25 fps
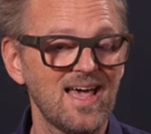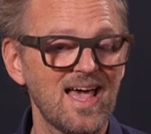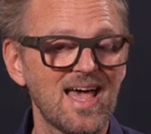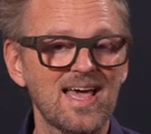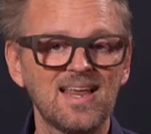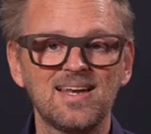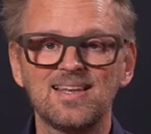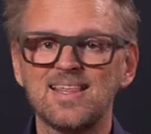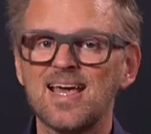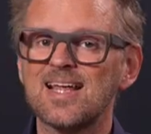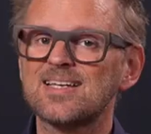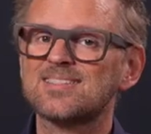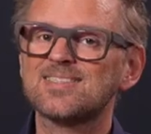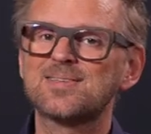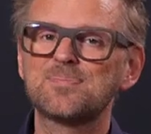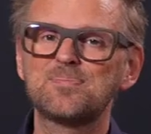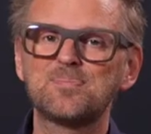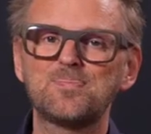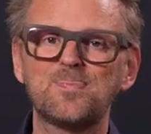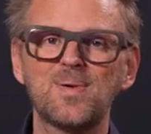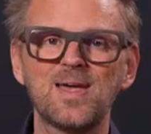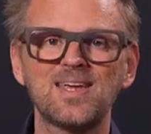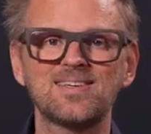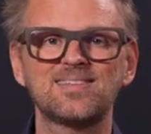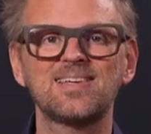And that's
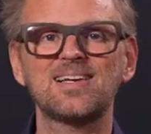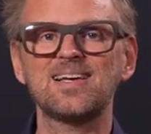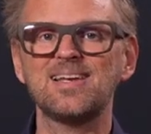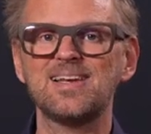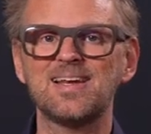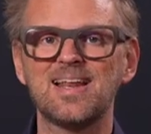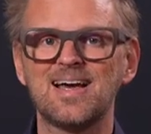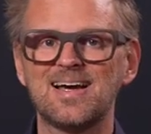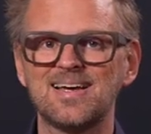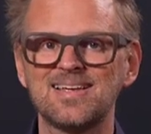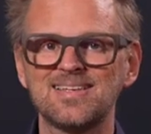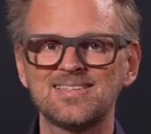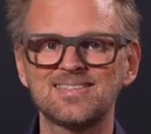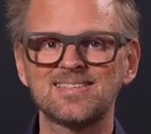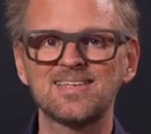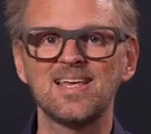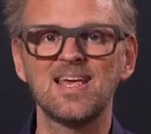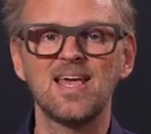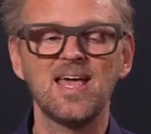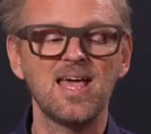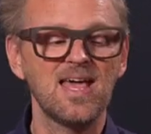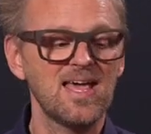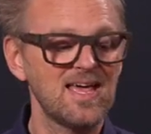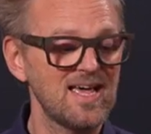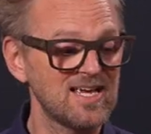basically nice,
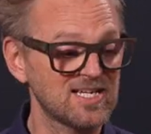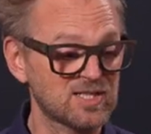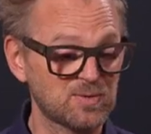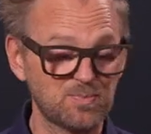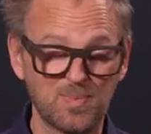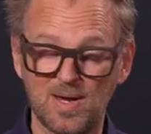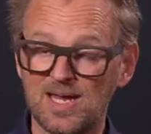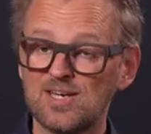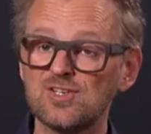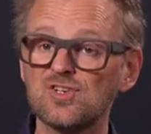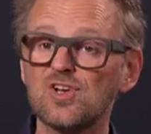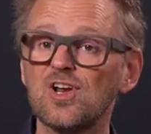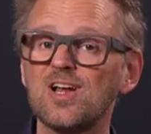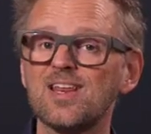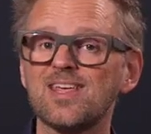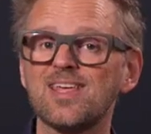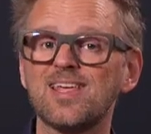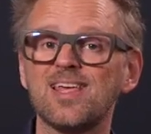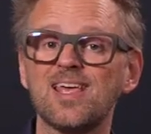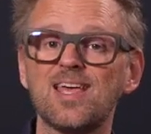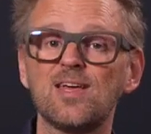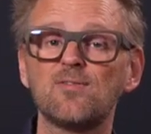especially